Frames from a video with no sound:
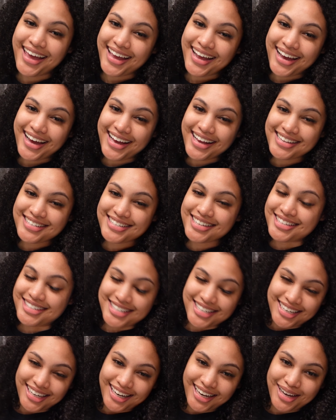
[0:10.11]
Hey guys, it's
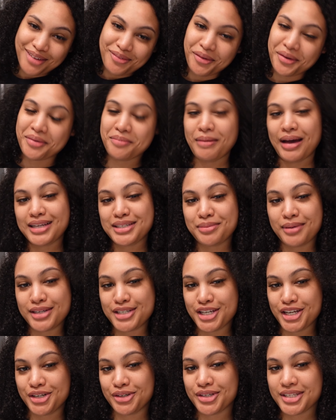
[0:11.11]
Sydney and welcome back to my
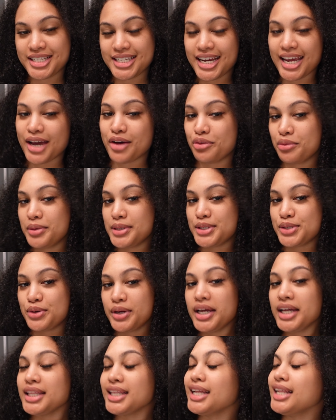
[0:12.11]
channel. Today I will be
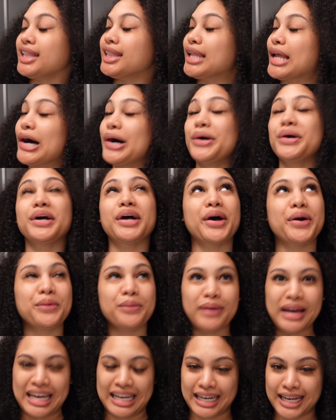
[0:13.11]
doing the
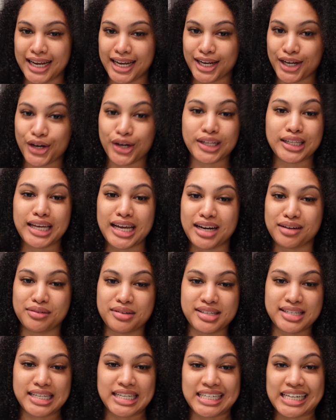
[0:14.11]
long-awaited curly hair
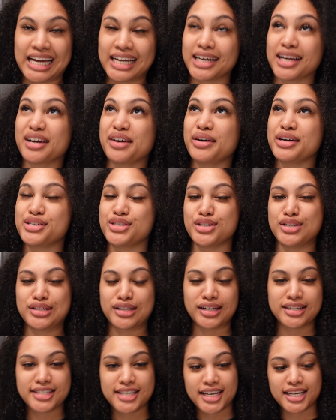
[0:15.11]
routine. I get questions
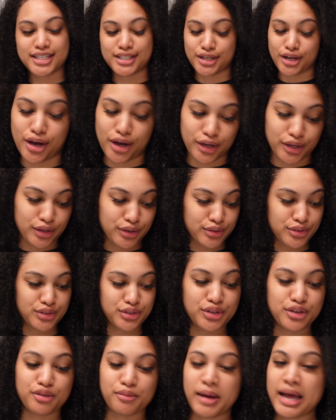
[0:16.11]
on TikTok,
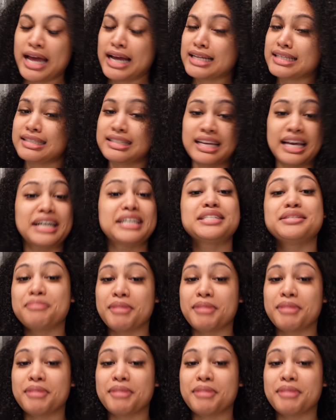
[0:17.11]
YouTube, text